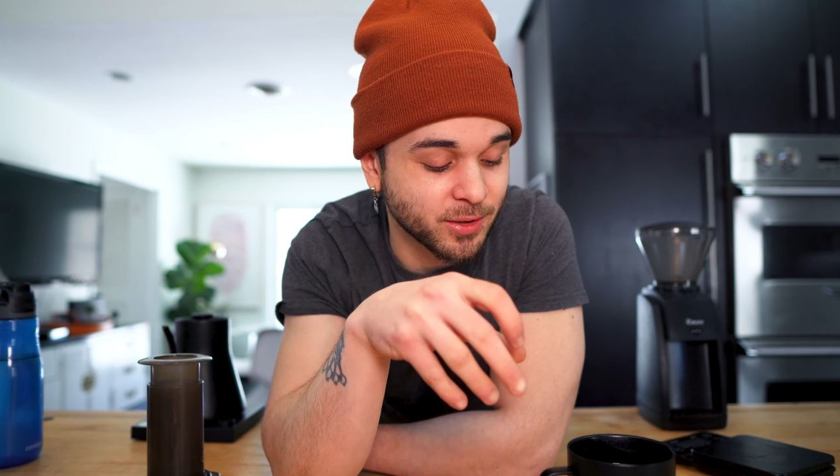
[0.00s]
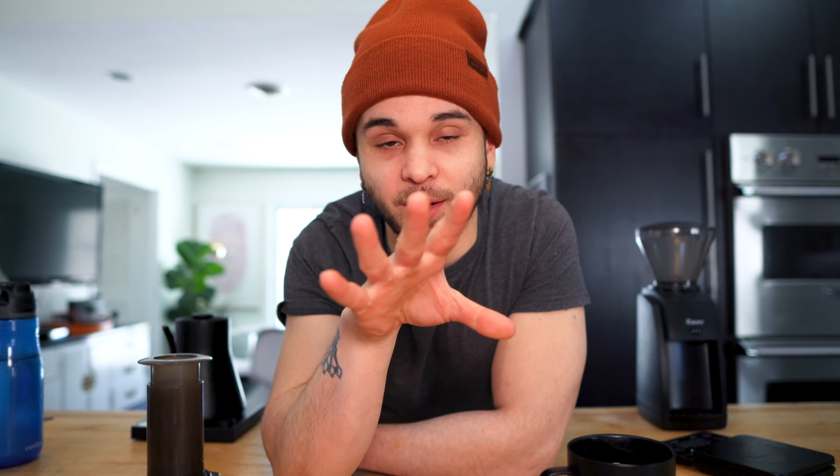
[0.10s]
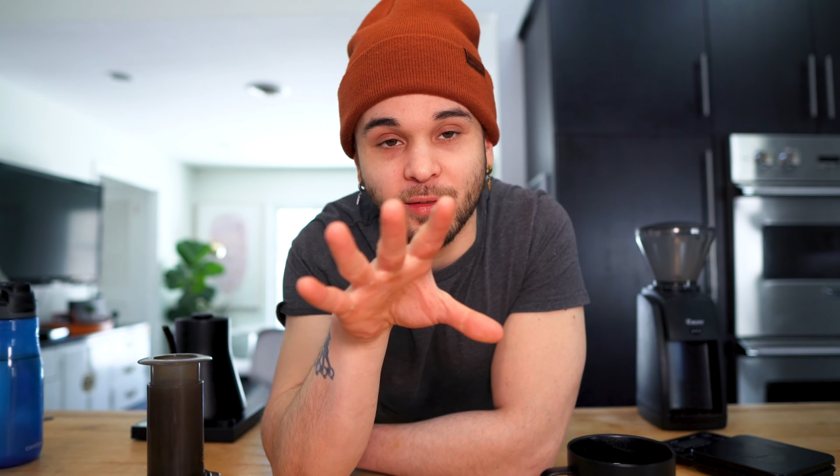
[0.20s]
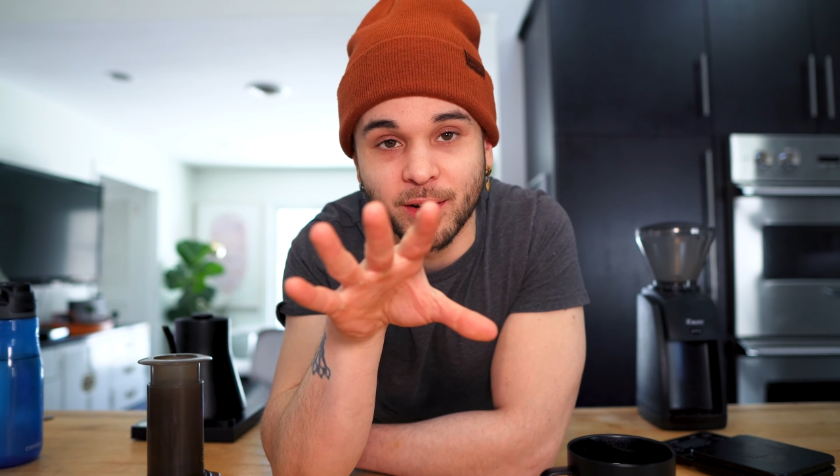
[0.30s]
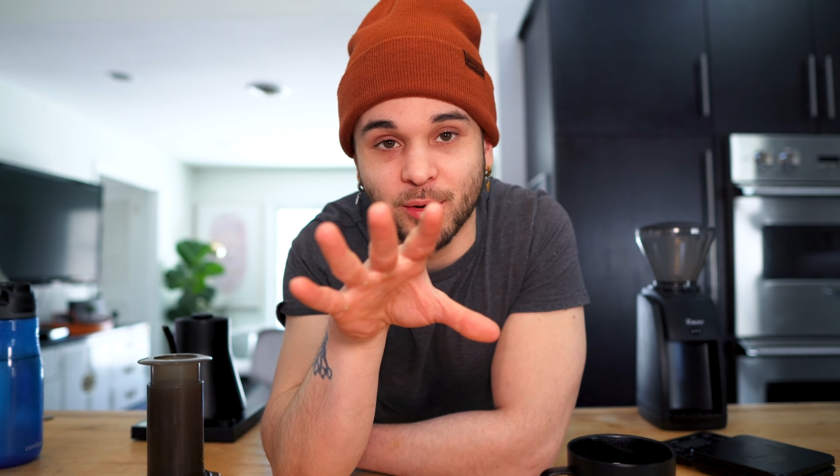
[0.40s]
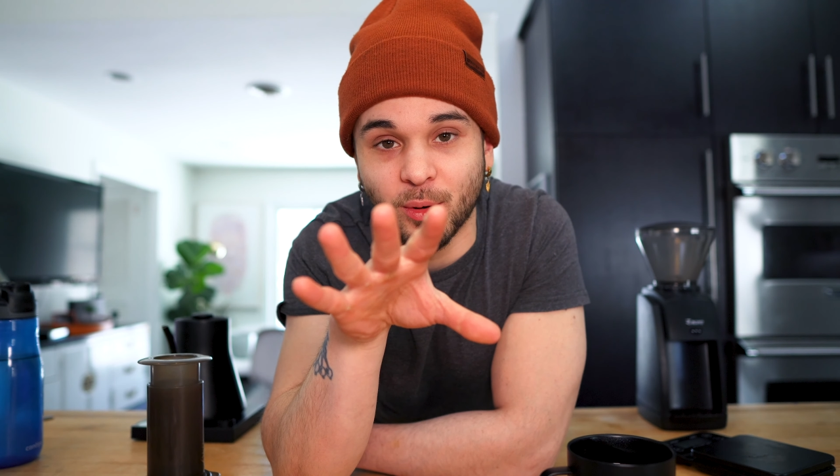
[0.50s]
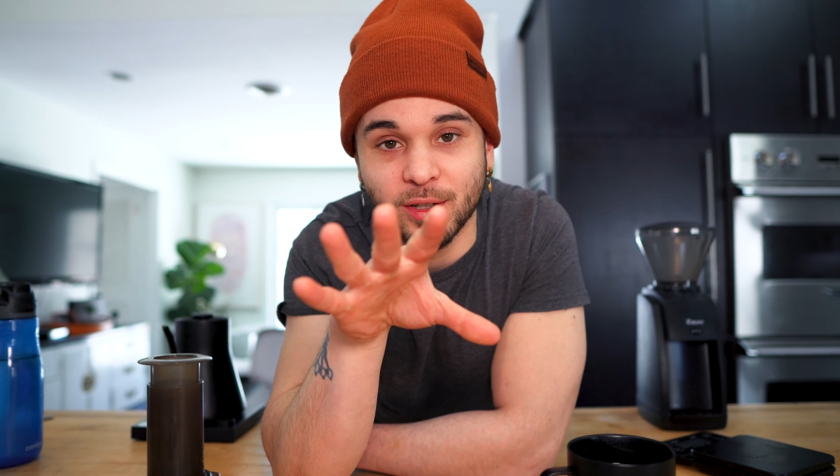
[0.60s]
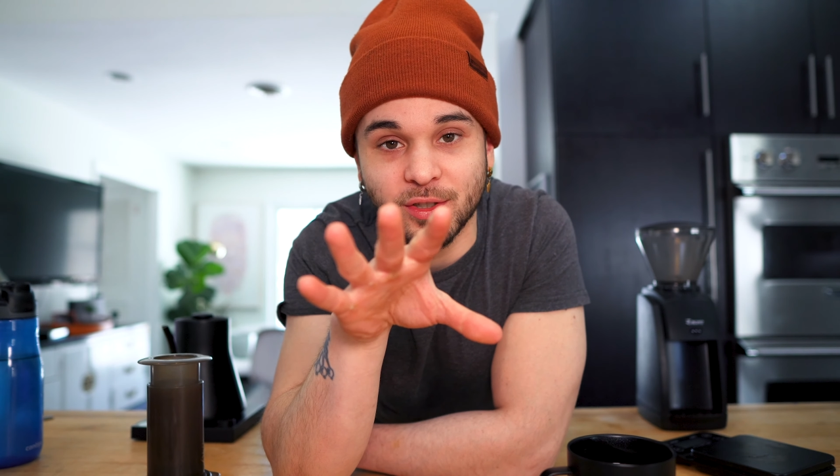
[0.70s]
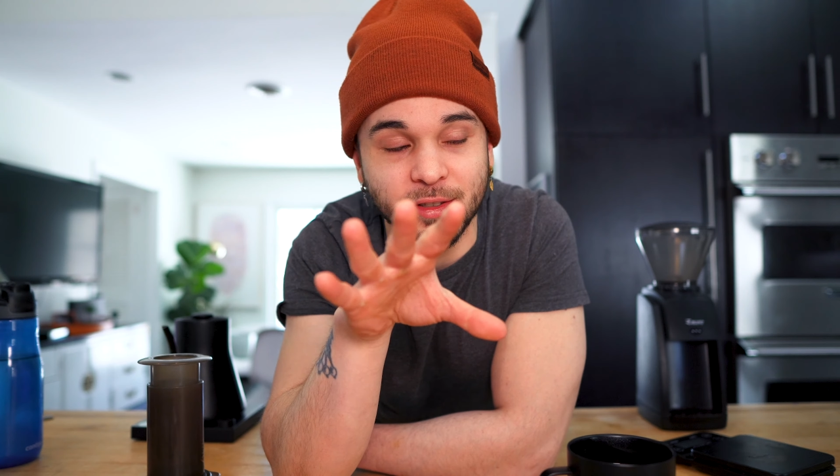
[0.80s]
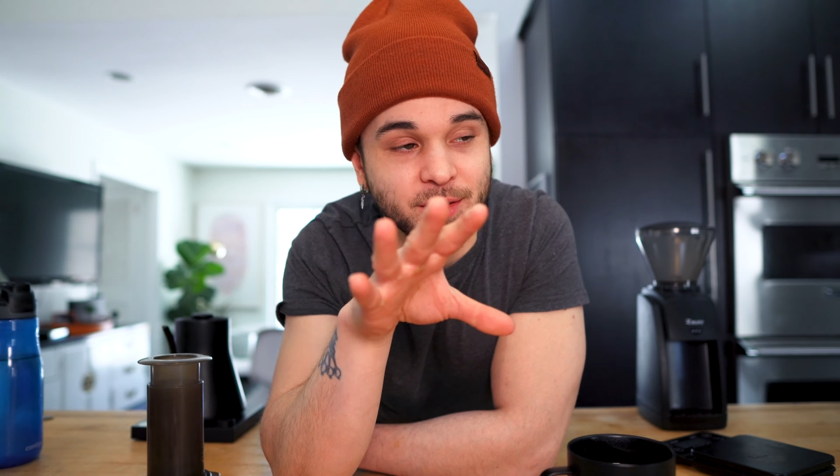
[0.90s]
If you have any
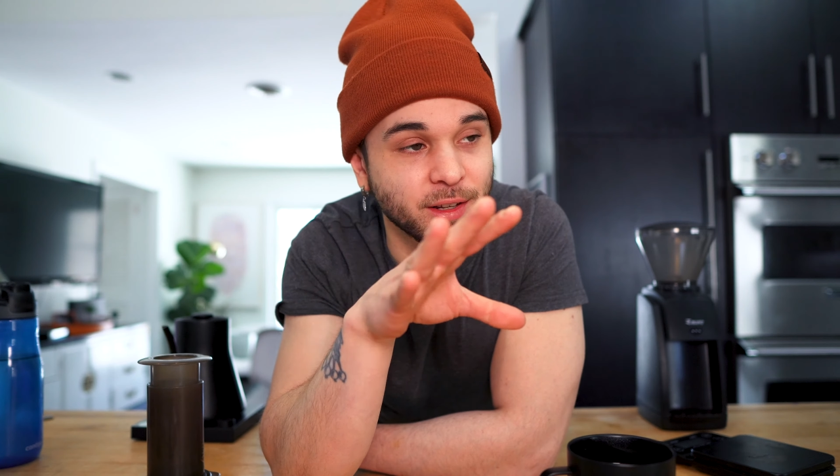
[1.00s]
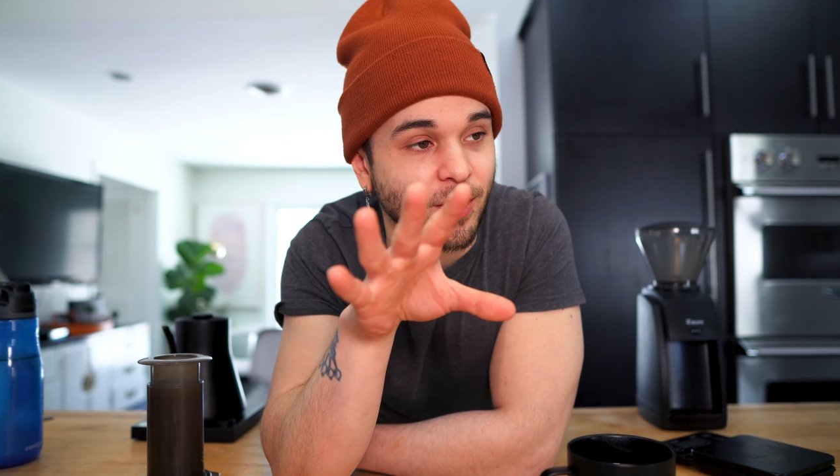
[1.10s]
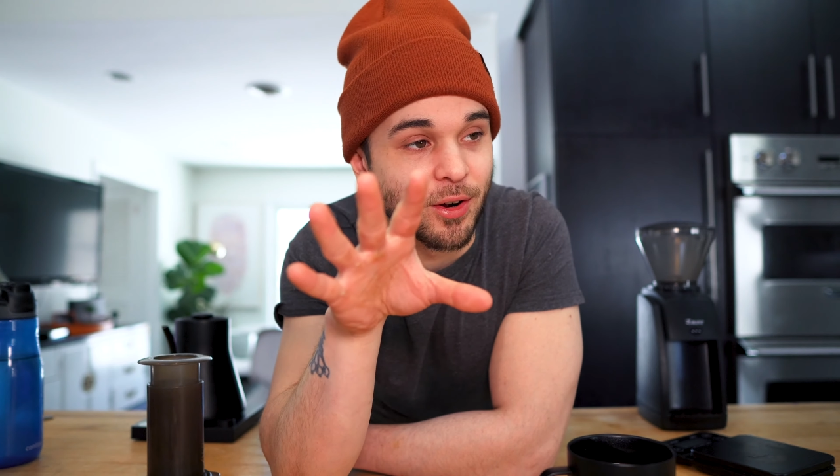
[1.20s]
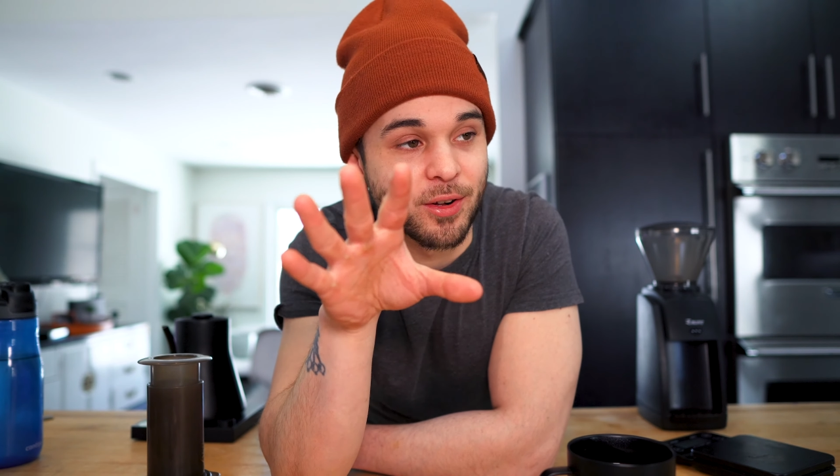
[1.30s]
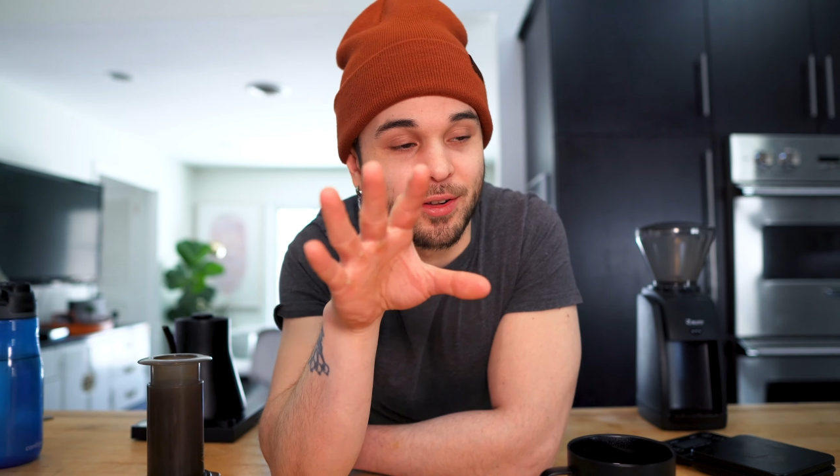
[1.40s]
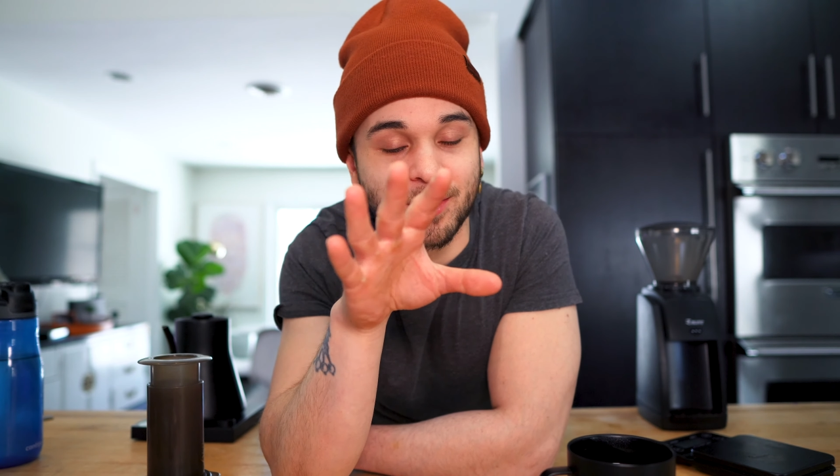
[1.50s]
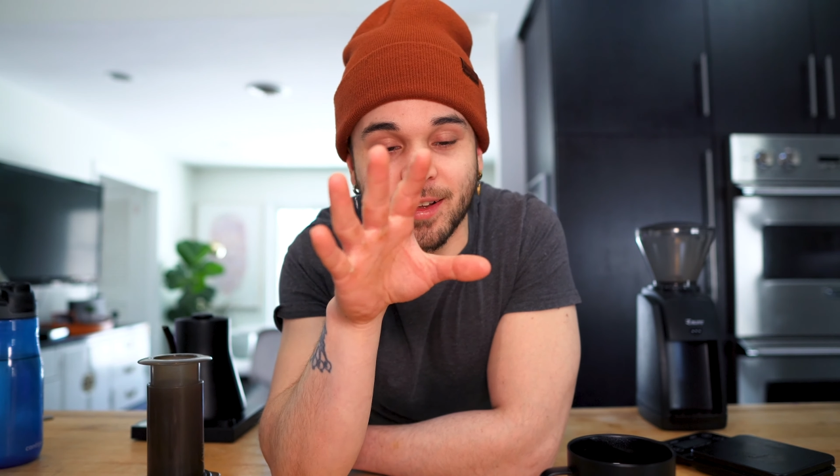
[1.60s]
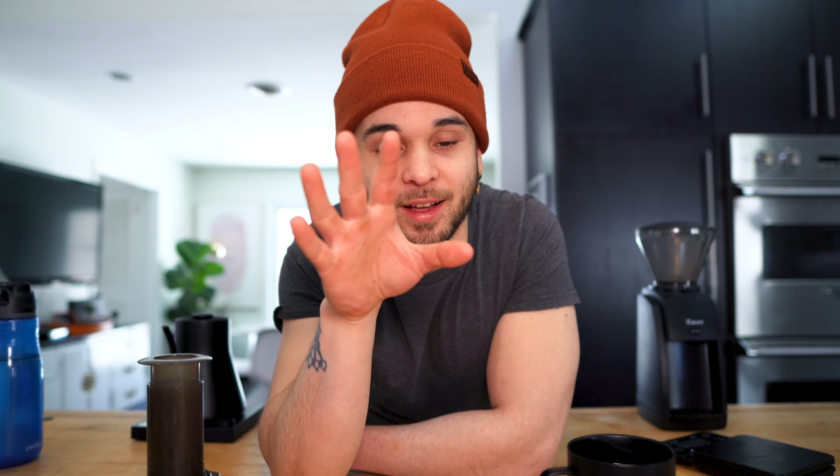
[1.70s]
questions at all,